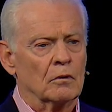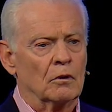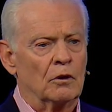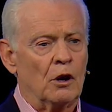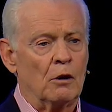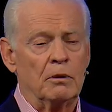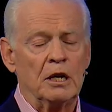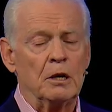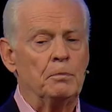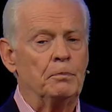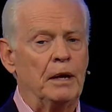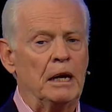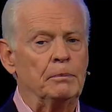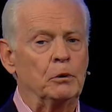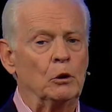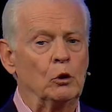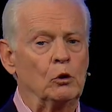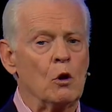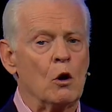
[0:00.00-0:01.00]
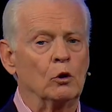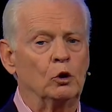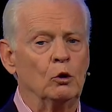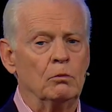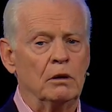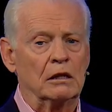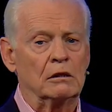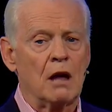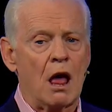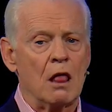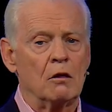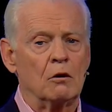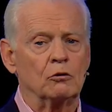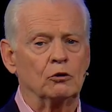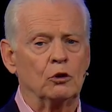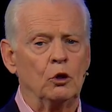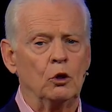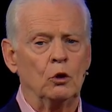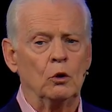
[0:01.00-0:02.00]
There are many people who go to
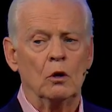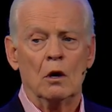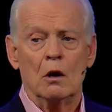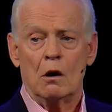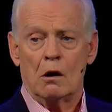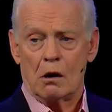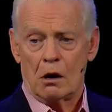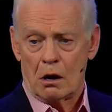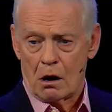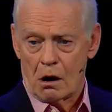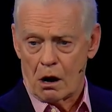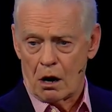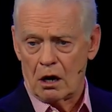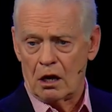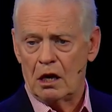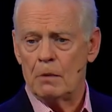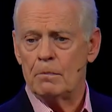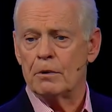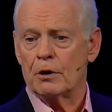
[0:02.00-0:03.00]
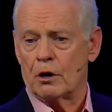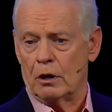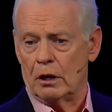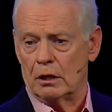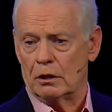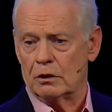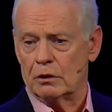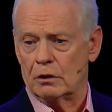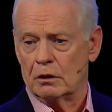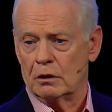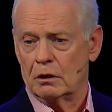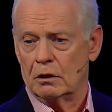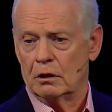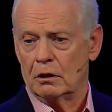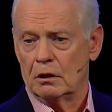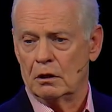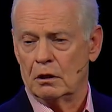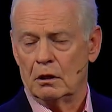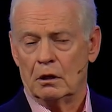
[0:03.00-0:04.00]
McDonald's who are hypocrites,
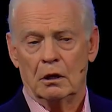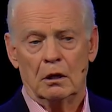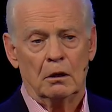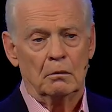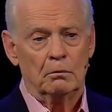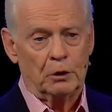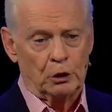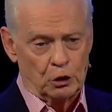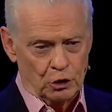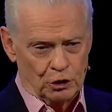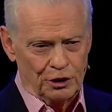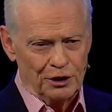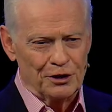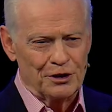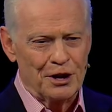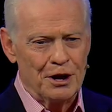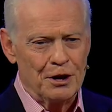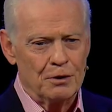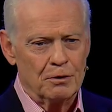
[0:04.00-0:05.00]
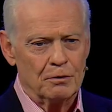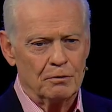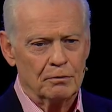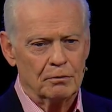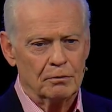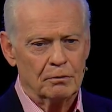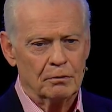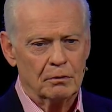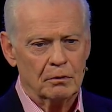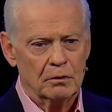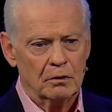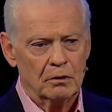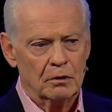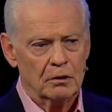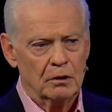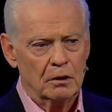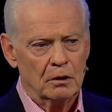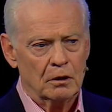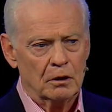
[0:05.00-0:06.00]
but you still go.
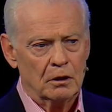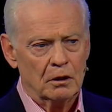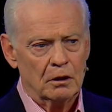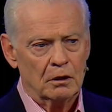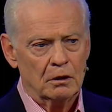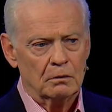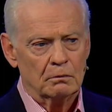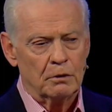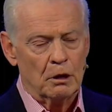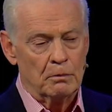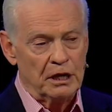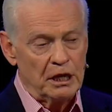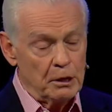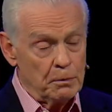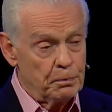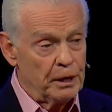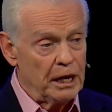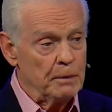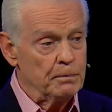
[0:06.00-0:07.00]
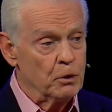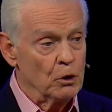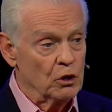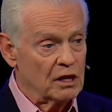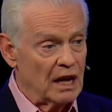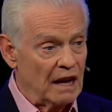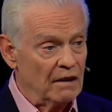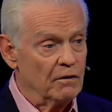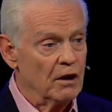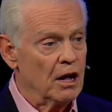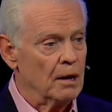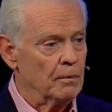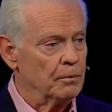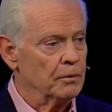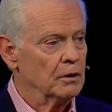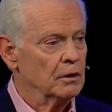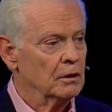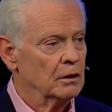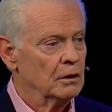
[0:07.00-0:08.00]
But many people gave
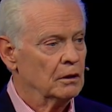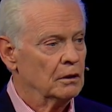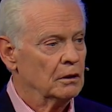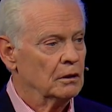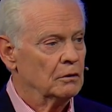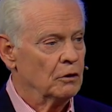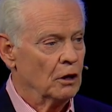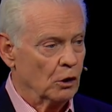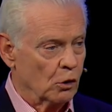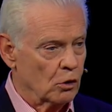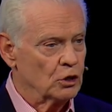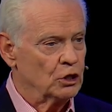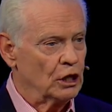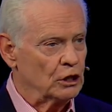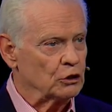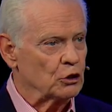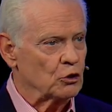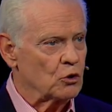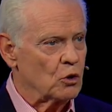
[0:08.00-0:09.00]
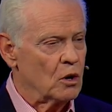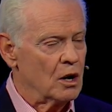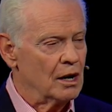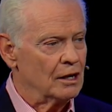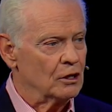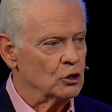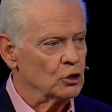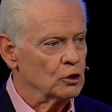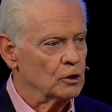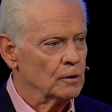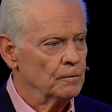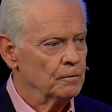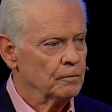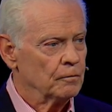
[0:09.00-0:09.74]
up the Lord Jesus Christ.